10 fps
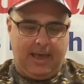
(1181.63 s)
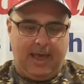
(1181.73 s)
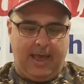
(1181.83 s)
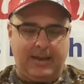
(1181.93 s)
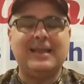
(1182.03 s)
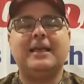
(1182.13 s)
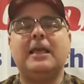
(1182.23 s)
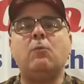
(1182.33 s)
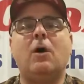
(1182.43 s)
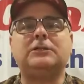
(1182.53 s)
And
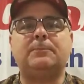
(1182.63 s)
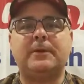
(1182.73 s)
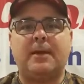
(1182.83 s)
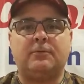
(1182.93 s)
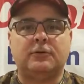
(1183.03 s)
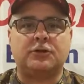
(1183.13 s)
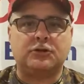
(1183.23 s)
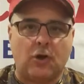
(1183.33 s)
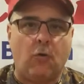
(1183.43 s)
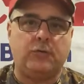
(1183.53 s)
he wants to be able to
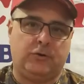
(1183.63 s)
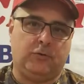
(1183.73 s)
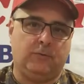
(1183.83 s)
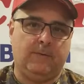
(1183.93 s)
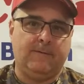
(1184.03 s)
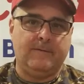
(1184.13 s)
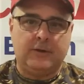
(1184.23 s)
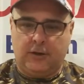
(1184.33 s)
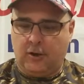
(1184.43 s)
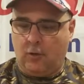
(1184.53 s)
show you,
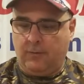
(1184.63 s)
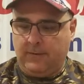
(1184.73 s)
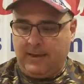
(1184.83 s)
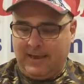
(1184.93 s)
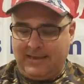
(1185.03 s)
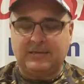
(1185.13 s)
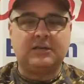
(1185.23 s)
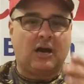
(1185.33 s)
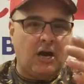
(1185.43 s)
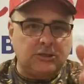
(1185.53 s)
you know, his
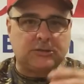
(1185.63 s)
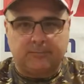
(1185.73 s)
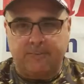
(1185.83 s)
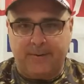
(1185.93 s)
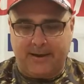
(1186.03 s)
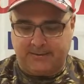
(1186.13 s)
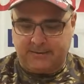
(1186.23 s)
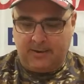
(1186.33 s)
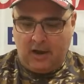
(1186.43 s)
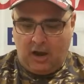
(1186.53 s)
customer
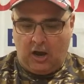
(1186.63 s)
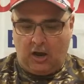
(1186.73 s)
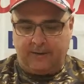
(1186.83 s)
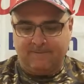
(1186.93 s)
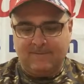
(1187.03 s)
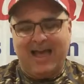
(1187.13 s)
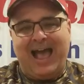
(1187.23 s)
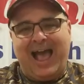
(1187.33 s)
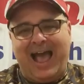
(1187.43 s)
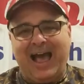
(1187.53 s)
base on
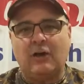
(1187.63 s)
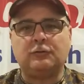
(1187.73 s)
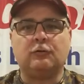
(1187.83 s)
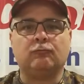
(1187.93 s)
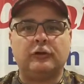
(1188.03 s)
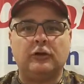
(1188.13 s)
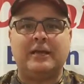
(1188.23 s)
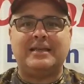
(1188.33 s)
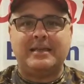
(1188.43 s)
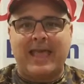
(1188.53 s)
how to
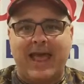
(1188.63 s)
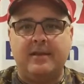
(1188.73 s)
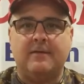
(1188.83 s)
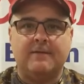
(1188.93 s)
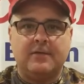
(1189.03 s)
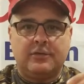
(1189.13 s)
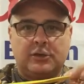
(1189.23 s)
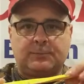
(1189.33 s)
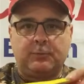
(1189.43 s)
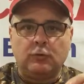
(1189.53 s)
really get the
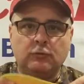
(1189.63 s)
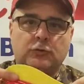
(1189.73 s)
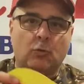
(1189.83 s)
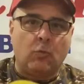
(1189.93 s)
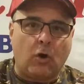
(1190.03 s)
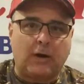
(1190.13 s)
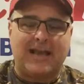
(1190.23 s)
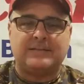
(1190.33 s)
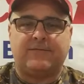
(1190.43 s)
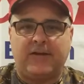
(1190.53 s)
spoon to work
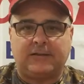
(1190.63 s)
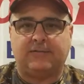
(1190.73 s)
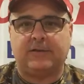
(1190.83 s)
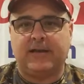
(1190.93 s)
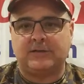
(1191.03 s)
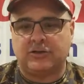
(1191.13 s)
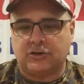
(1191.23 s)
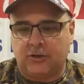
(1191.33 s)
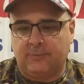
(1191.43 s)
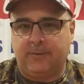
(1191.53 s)
as effectively as it
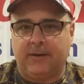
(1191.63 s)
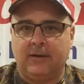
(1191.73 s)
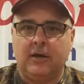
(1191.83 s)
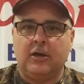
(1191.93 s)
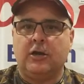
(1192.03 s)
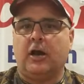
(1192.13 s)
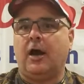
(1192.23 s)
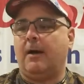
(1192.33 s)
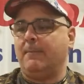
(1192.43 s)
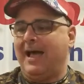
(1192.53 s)
should be.
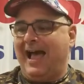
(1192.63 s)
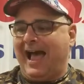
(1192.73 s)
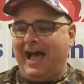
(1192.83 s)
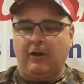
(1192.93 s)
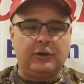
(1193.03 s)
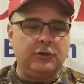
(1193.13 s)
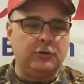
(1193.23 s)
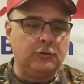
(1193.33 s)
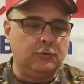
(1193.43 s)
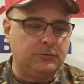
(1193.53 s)
How to
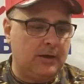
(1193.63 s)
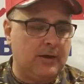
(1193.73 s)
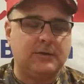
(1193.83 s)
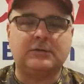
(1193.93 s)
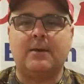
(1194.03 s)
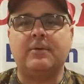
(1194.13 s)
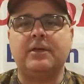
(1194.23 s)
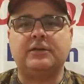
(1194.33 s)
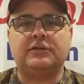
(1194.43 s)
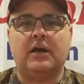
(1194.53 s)
use some of
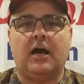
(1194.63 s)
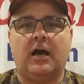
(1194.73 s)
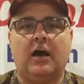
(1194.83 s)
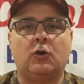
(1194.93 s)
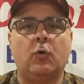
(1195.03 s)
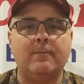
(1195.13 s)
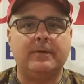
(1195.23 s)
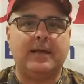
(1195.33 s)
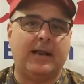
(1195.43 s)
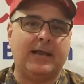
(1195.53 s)
this
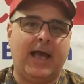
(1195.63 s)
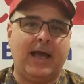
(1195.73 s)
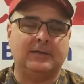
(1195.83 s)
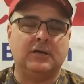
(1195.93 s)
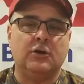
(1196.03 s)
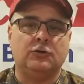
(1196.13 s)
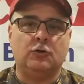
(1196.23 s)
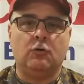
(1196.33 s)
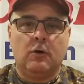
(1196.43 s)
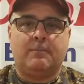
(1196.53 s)
equipment that he has
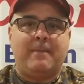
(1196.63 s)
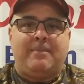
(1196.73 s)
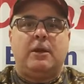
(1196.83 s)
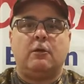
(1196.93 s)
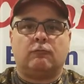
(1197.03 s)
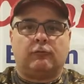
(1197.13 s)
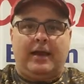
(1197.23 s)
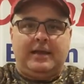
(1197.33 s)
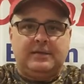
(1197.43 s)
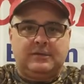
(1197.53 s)
to maybe
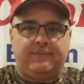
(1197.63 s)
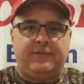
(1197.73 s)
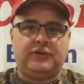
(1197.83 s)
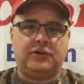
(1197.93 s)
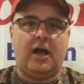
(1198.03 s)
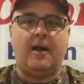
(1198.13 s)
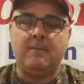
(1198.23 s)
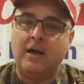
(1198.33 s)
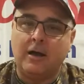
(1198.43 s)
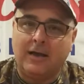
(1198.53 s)
raise the fish
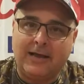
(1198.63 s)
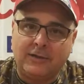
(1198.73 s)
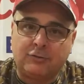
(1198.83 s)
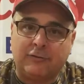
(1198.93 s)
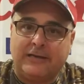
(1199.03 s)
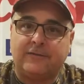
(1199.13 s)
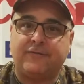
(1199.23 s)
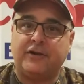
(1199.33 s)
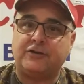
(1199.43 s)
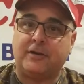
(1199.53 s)
up, intrigue the
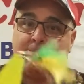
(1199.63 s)
fish to